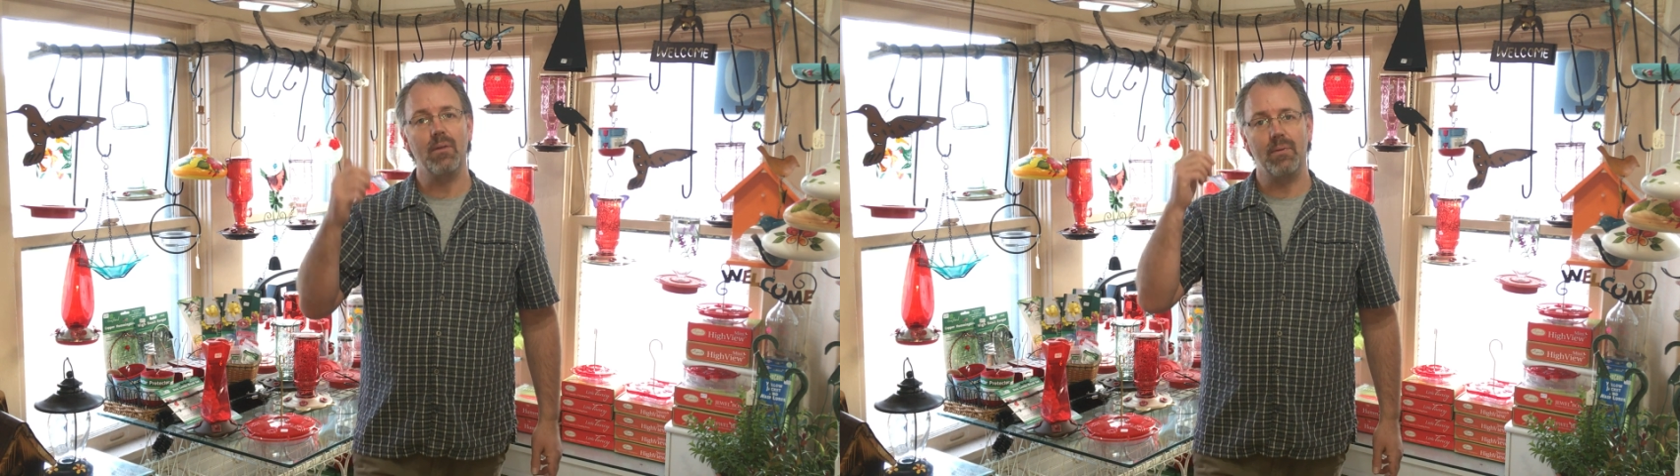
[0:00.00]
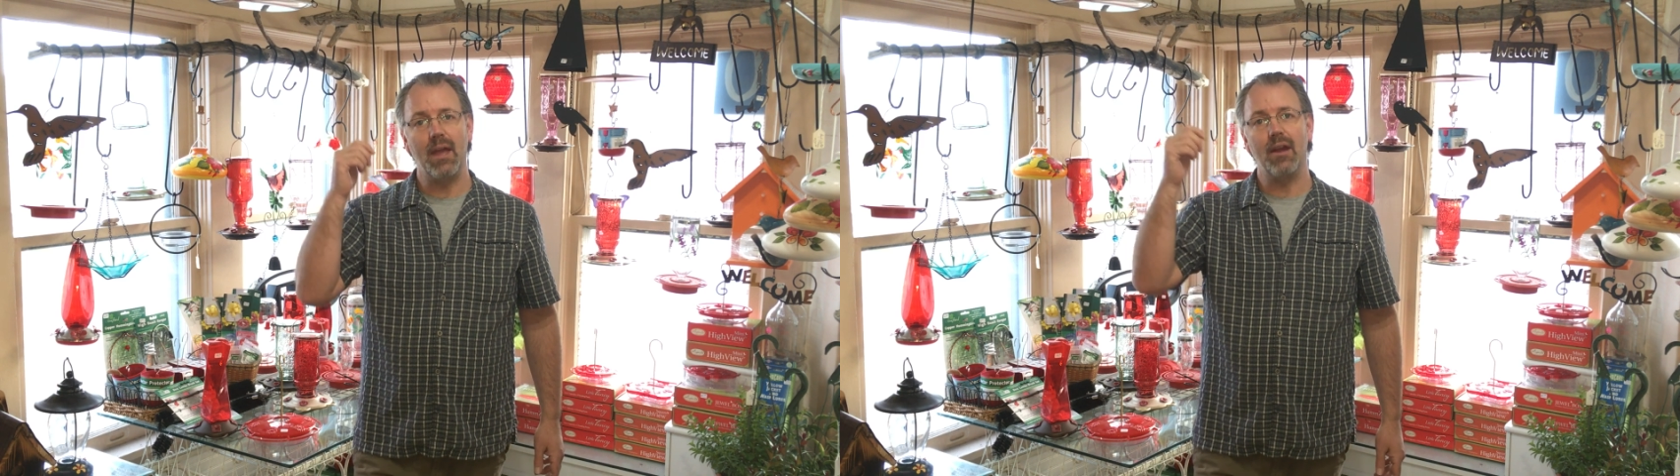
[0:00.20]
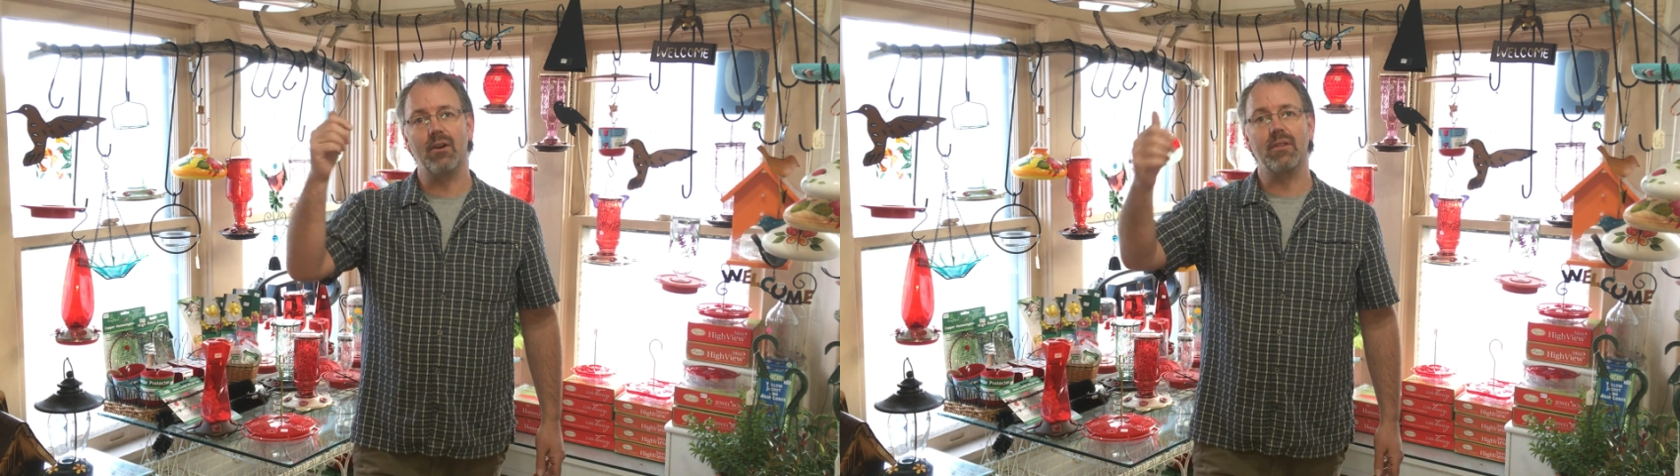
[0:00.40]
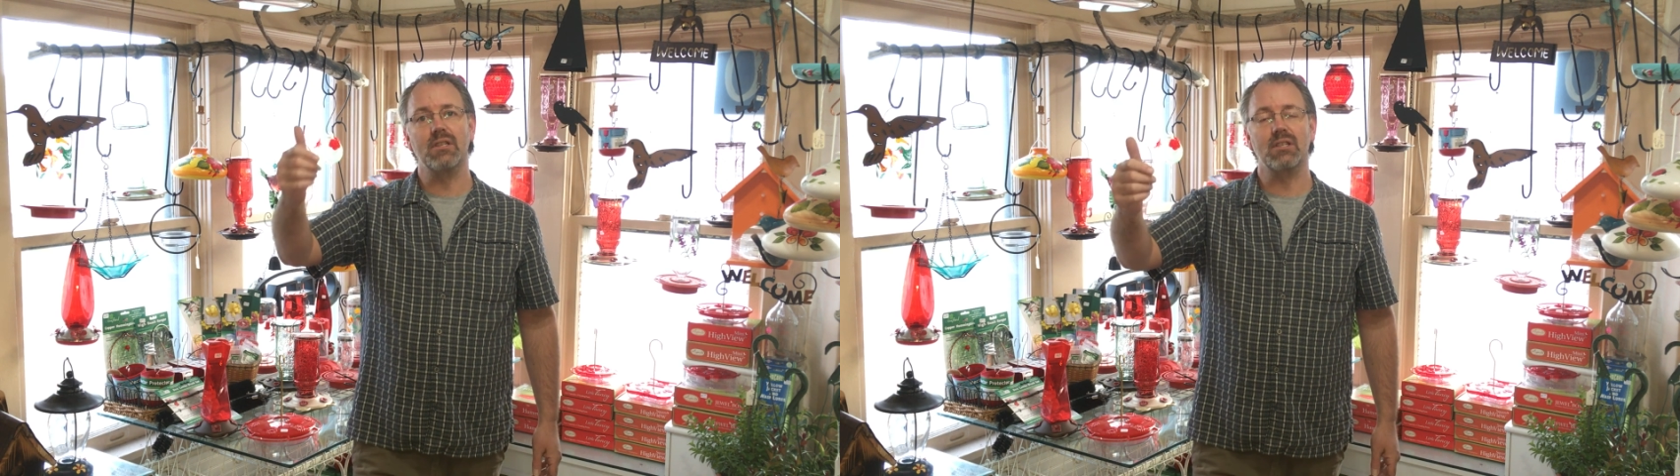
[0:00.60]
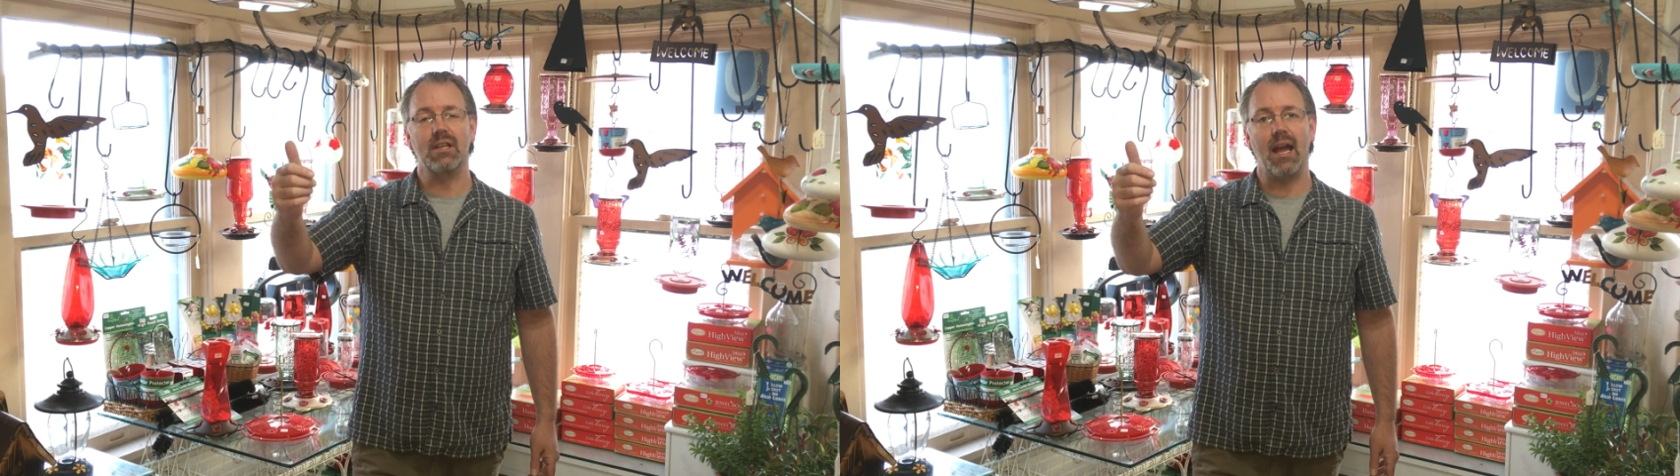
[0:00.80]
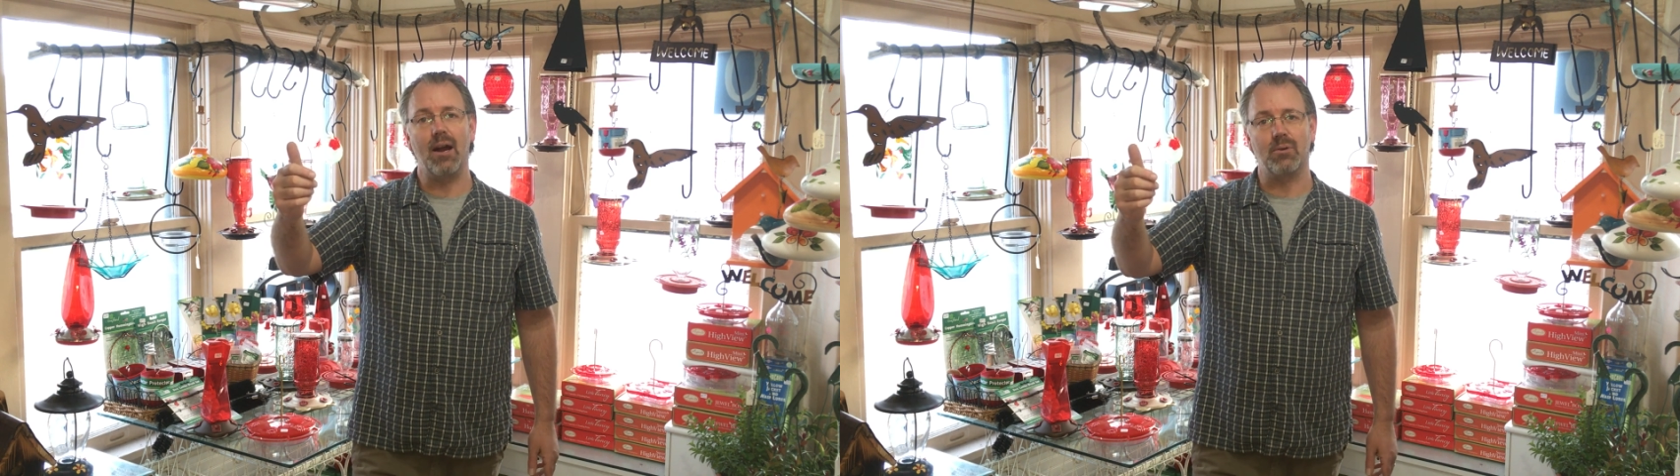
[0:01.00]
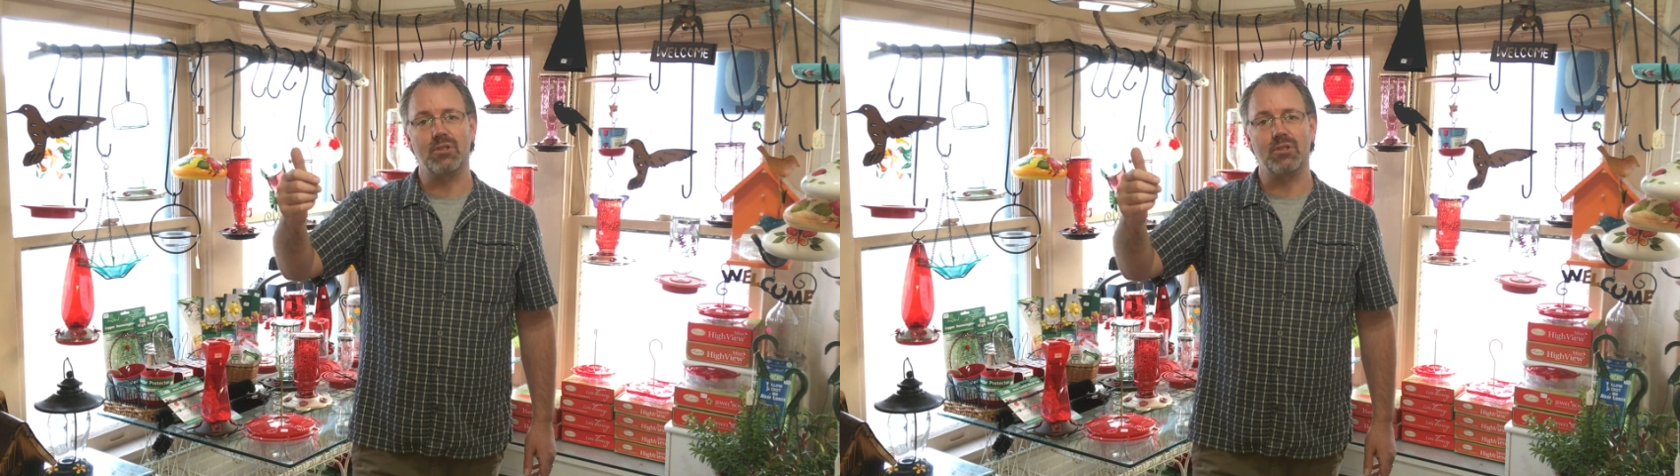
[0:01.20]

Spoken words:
they are the scouts.